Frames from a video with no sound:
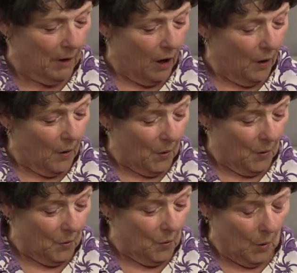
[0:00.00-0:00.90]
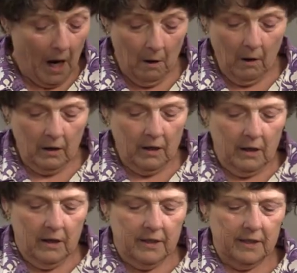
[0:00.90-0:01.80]
Oh,
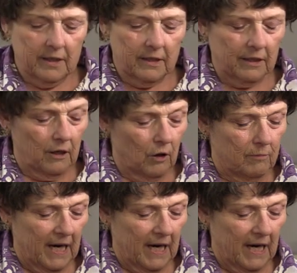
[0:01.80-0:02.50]
here go